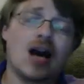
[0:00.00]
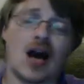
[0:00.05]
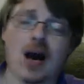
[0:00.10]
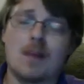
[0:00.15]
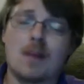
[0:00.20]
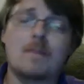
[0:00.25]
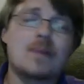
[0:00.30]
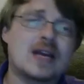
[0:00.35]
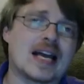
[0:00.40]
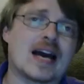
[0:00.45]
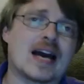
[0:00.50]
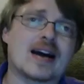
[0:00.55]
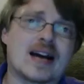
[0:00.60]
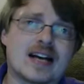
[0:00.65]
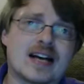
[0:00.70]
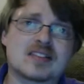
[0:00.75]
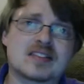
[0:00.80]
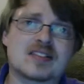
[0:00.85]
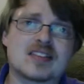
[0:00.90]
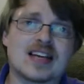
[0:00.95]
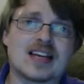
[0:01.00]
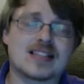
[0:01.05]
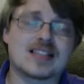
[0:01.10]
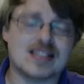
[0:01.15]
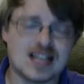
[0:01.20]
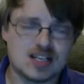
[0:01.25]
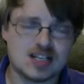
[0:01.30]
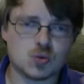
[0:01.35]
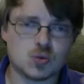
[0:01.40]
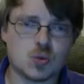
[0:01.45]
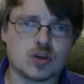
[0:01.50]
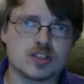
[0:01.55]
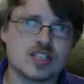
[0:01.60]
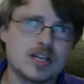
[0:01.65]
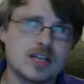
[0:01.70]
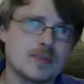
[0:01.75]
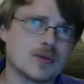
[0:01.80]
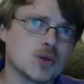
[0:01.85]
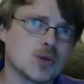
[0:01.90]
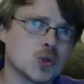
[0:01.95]
But yeah, as I say, that's one
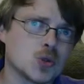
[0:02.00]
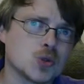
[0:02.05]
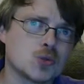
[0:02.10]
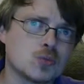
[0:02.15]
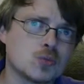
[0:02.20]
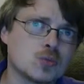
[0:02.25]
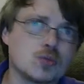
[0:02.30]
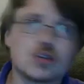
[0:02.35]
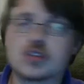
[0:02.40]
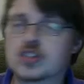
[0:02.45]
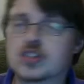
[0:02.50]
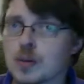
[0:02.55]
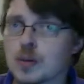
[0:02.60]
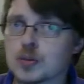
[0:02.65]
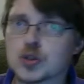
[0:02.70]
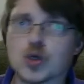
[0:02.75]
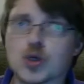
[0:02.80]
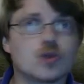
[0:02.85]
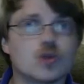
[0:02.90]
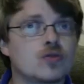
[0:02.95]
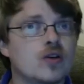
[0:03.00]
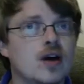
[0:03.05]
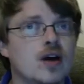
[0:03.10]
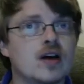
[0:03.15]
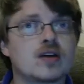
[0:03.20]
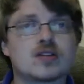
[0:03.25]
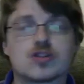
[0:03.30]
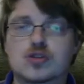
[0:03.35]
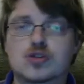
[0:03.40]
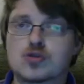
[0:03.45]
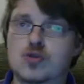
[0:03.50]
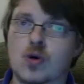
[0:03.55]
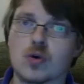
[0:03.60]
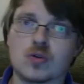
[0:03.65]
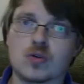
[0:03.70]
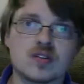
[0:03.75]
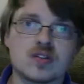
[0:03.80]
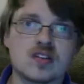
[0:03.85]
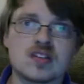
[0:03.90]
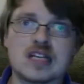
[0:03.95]
typical subgenre, strong
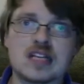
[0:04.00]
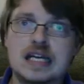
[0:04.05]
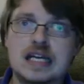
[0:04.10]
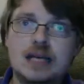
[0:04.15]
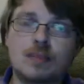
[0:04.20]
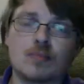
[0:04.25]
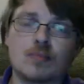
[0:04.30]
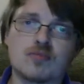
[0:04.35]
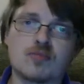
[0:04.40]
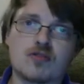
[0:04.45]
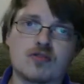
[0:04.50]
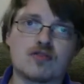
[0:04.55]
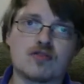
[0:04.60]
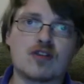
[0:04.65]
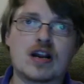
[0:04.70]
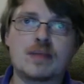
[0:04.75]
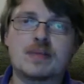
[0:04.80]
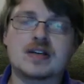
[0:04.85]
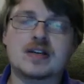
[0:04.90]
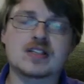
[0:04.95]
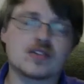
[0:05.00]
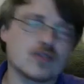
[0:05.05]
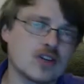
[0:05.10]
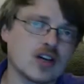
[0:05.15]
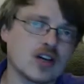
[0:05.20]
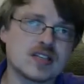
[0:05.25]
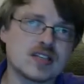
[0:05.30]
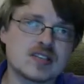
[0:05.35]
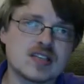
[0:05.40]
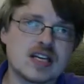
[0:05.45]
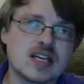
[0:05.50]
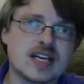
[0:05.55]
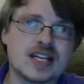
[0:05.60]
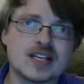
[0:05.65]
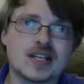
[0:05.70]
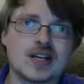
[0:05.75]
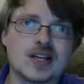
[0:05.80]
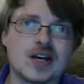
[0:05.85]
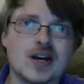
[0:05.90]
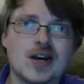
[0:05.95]
theme, framing device in
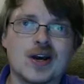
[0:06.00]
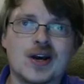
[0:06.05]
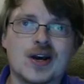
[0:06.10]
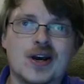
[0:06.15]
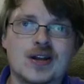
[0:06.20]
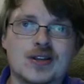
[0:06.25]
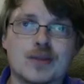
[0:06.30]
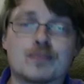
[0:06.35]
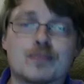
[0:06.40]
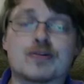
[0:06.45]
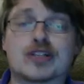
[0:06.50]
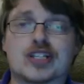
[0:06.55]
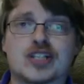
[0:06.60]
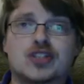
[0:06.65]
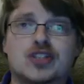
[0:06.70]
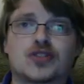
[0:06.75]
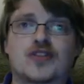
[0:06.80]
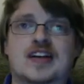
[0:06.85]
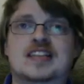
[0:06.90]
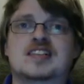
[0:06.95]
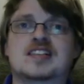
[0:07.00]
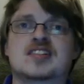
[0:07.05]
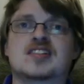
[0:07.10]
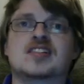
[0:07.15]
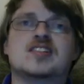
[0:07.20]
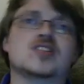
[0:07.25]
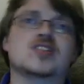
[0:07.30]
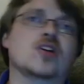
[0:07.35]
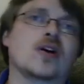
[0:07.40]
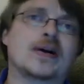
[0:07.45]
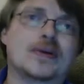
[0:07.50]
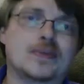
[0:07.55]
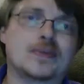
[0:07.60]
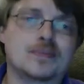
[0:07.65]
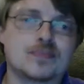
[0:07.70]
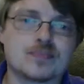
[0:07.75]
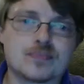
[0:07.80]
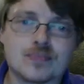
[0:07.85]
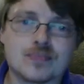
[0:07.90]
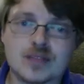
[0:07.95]
the British fantasy style.
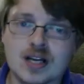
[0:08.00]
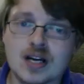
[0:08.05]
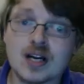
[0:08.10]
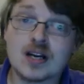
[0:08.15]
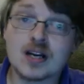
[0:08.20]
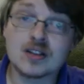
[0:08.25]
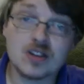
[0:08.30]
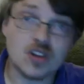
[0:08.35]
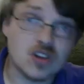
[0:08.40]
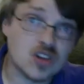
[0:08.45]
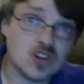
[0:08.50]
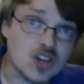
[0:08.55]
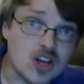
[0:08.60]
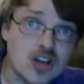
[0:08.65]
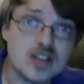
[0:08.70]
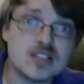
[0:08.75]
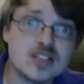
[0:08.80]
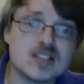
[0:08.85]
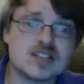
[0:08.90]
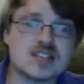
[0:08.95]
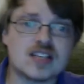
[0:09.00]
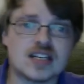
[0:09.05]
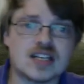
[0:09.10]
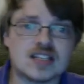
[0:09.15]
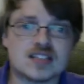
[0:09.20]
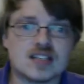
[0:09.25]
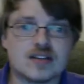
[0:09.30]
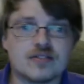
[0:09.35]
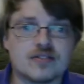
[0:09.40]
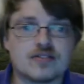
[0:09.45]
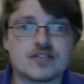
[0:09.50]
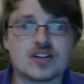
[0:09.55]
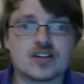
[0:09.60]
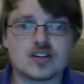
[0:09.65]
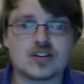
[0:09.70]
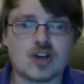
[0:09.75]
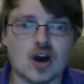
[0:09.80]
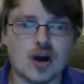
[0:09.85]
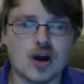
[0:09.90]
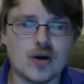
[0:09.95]
The third distinctive, the
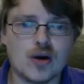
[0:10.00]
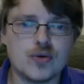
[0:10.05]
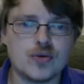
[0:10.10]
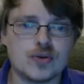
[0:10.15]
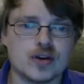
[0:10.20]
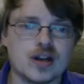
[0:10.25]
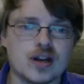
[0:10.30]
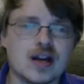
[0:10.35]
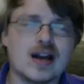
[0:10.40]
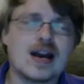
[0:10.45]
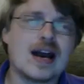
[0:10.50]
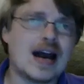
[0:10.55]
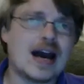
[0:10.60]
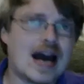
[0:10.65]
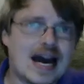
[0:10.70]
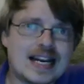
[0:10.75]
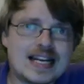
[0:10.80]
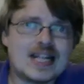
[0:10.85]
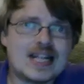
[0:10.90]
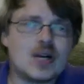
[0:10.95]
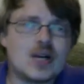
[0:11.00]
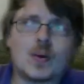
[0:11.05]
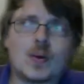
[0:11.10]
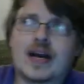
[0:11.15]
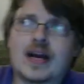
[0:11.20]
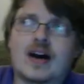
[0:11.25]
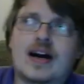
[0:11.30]
tone, and in a way,